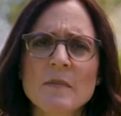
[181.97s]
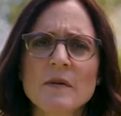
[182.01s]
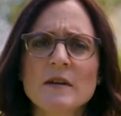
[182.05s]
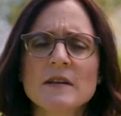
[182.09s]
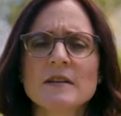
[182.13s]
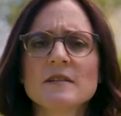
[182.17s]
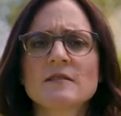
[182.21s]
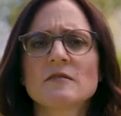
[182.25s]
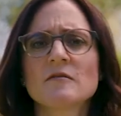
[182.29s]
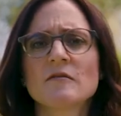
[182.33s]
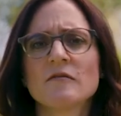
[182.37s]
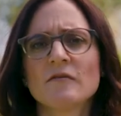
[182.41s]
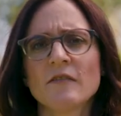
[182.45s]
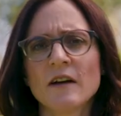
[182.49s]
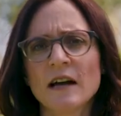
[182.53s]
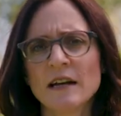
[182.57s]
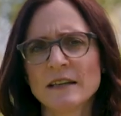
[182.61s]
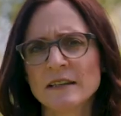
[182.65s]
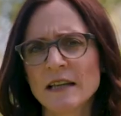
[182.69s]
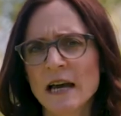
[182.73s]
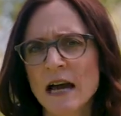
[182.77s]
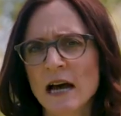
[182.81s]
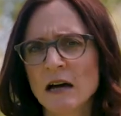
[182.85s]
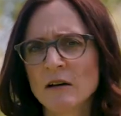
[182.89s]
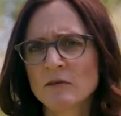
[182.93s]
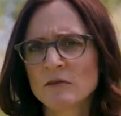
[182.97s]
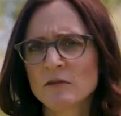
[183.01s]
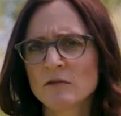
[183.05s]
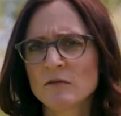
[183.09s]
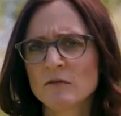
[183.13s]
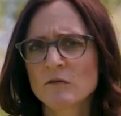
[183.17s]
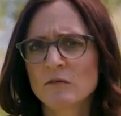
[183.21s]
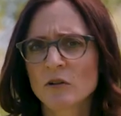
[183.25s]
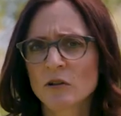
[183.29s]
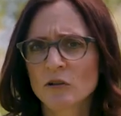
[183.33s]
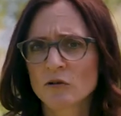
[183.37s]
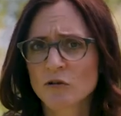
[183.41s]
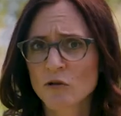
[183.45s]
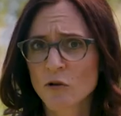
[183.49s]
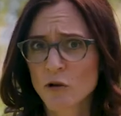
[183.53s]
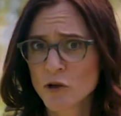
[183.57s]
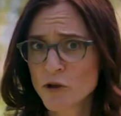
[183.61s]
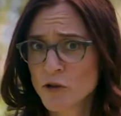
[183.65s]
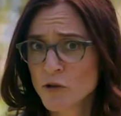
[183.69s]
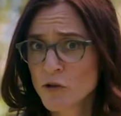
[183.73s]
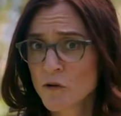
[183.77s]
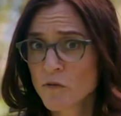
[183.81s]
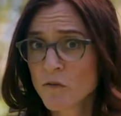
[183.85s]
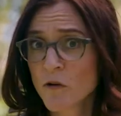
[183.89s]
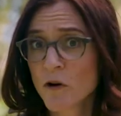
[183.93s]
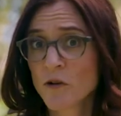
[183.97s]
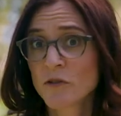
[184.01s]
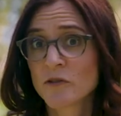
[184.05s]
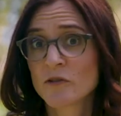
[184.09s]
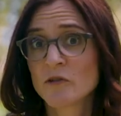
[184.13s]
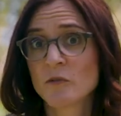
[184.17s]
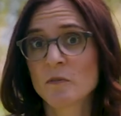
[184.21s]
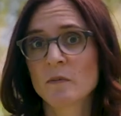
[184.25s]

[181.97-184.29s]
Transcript: is to find out what role you want